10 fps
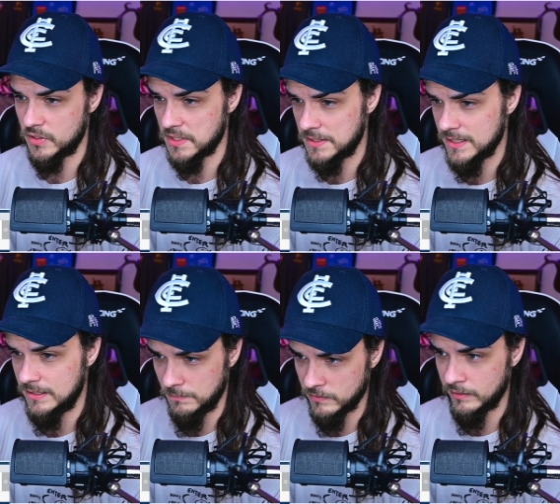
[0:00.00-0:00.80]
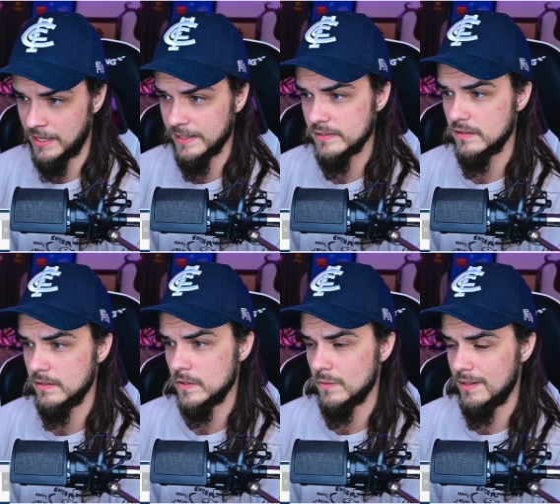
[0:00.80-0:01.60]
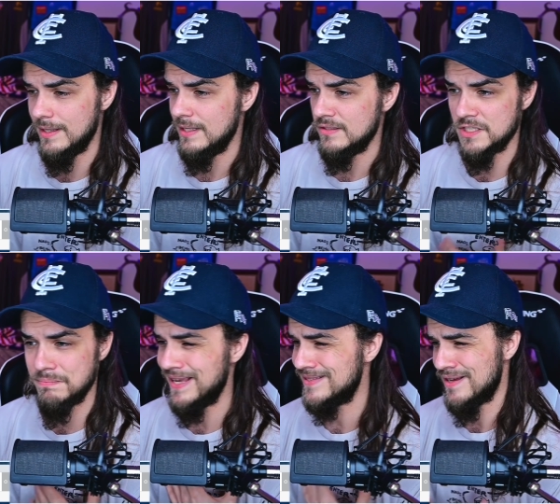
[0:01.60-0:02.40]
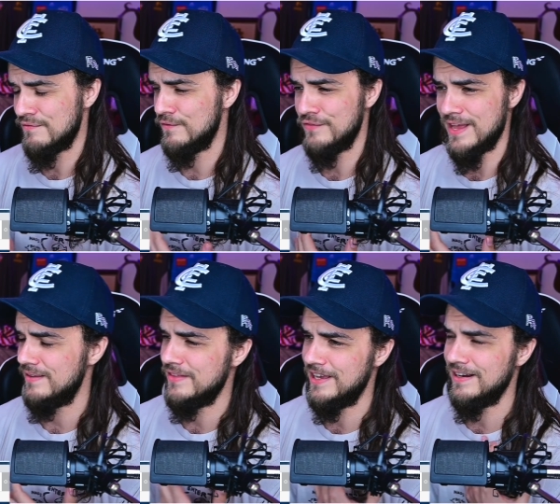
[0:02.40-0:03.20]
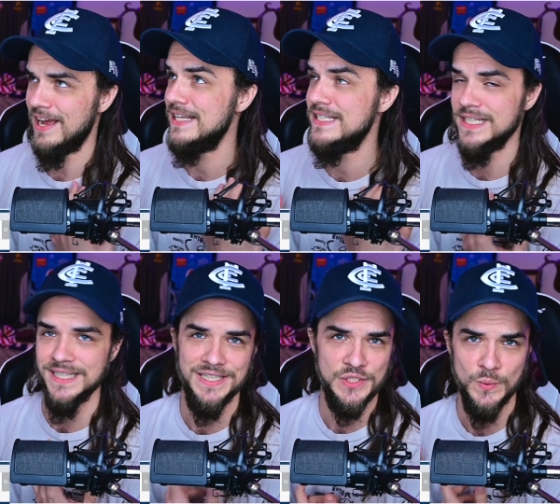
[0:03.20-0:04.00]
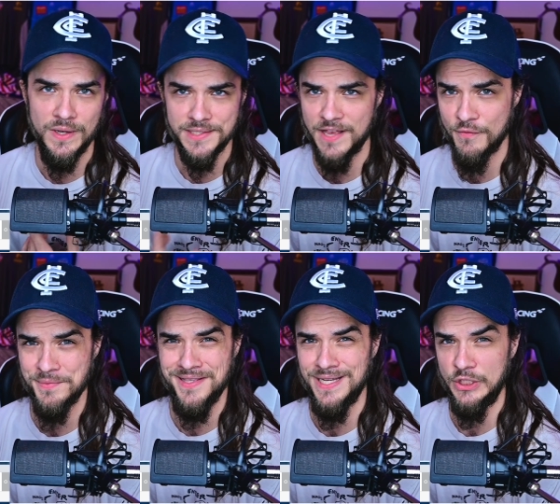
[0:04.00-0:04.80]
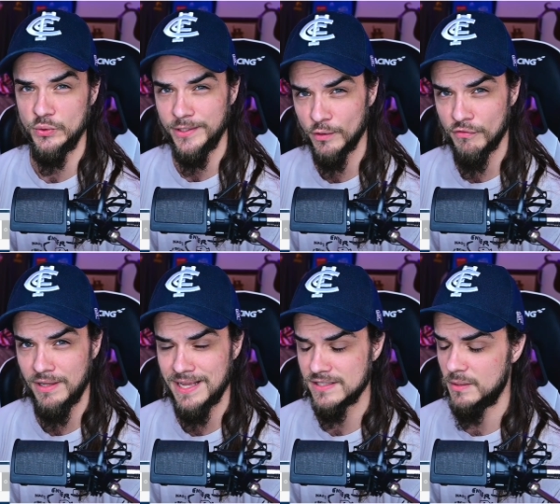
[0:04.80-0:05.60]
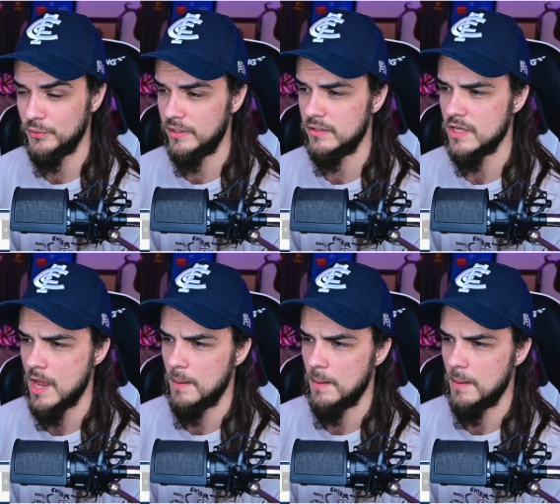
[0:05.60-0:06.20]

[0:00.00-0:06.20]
because I did tip the Lions in this one just based off of that that idea that the Swans haven't been that great over the last couple years.